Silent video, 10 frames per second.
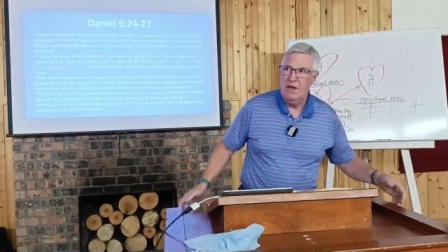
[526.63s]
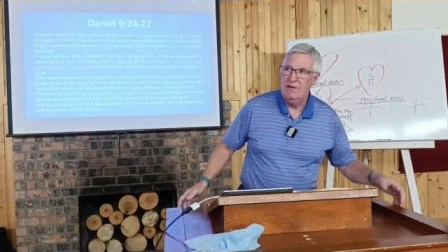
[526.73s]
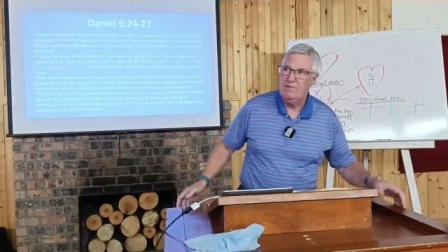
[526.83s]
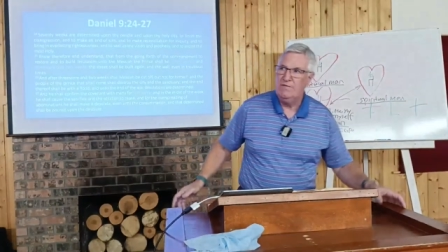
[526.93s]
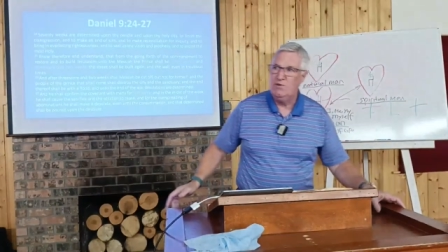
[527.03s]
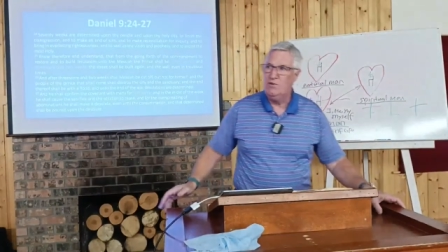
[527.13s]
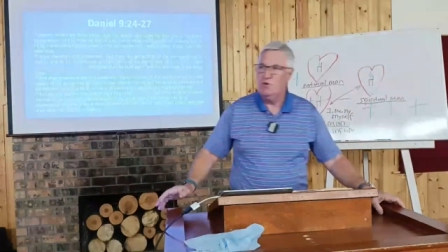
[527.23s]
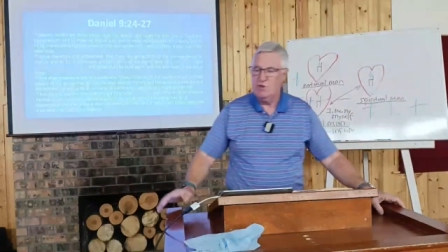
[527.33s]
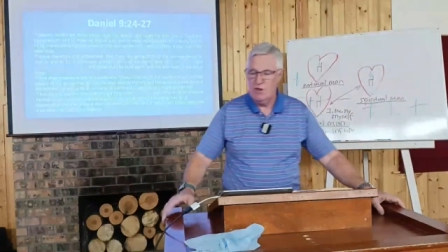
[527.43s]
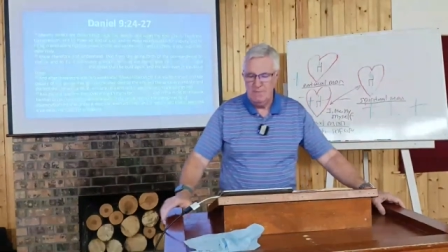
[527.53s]
end of
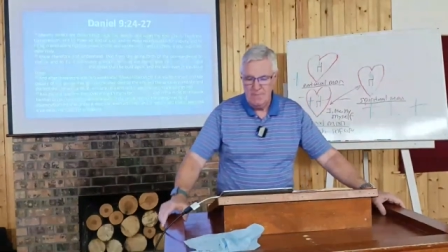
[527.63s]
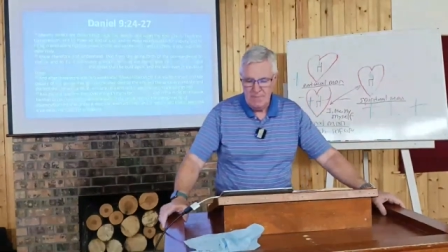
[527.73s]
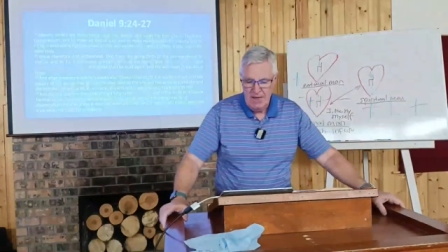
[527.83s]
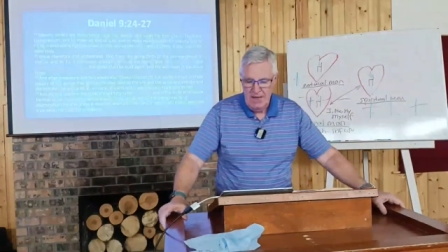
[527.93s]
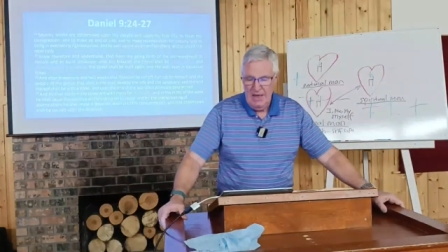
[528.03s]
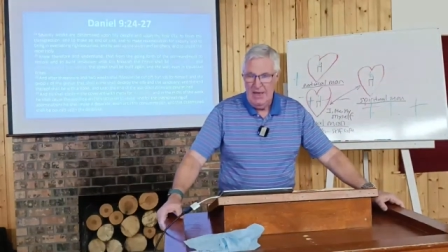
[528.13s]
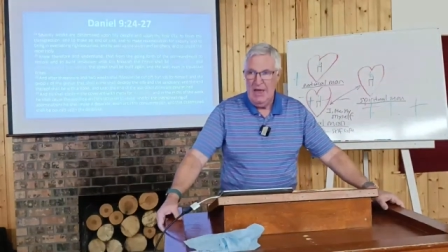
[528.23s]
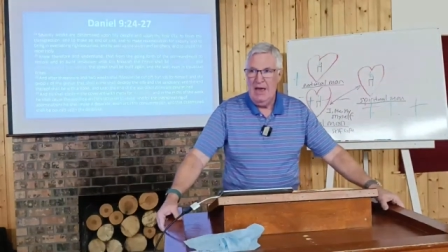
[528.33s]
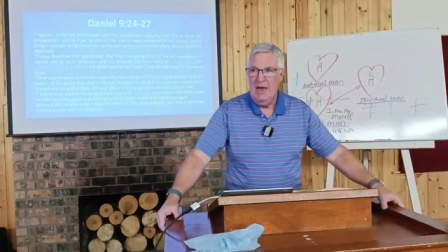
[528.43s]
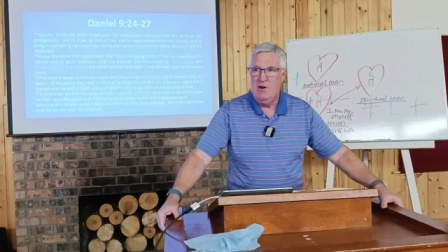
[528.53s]
Jerusalem uh,